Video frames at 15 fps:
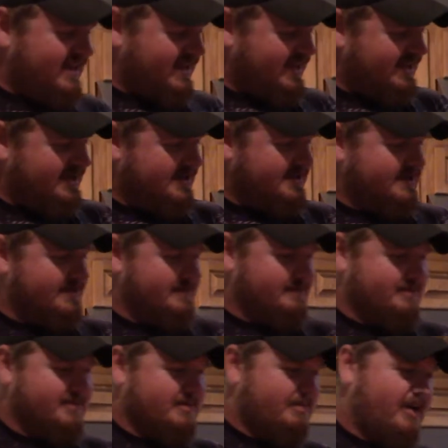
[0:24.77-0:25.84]

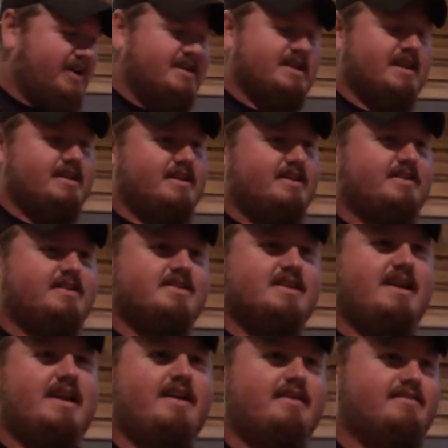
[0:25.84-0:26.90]
The pond down there doesn't
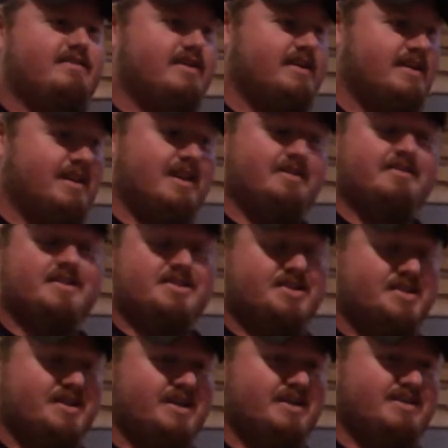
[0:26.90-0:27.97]
have a lot of fish
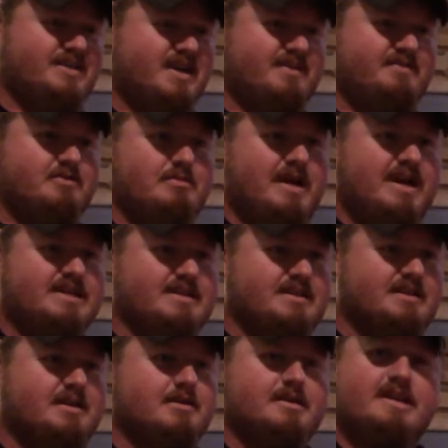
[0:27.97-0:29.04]
in there. It's got a few bass
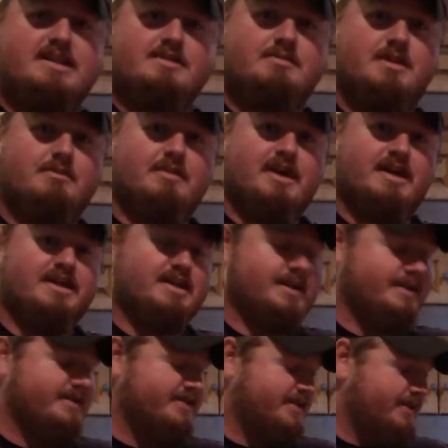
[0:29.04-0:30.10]
in there, and that's been about
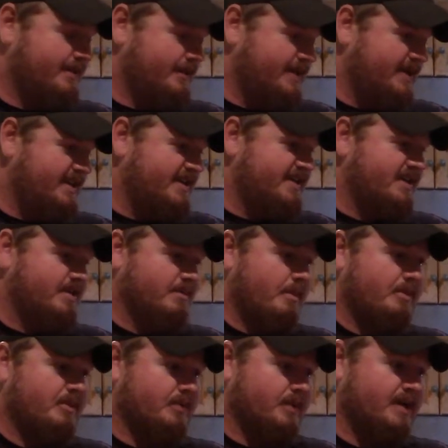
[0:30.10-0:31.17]
it. So we needed to come
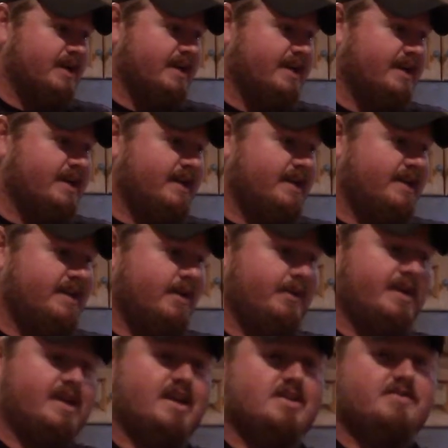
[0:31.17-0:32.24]
up with a way that
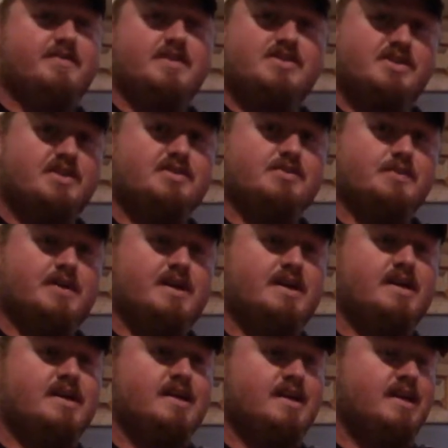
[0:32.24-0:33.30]
we can catch fish
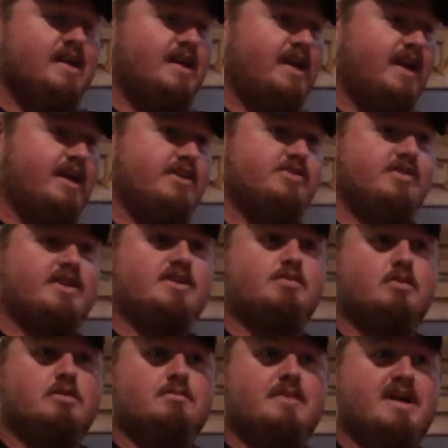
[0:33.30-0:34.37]
elsewhere and
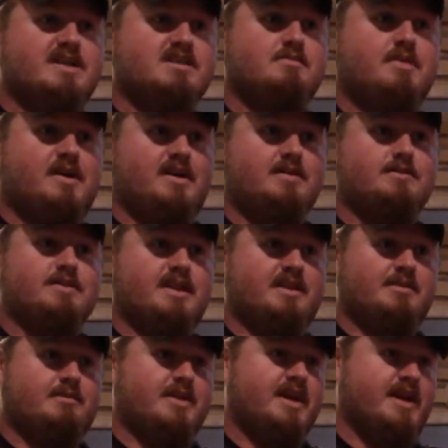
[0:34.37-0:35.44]
transport them back to the pond
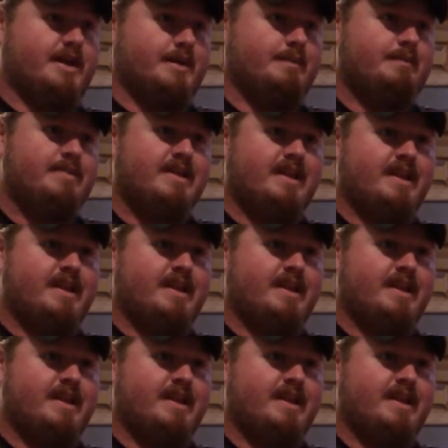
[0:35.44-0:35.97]
without them dying.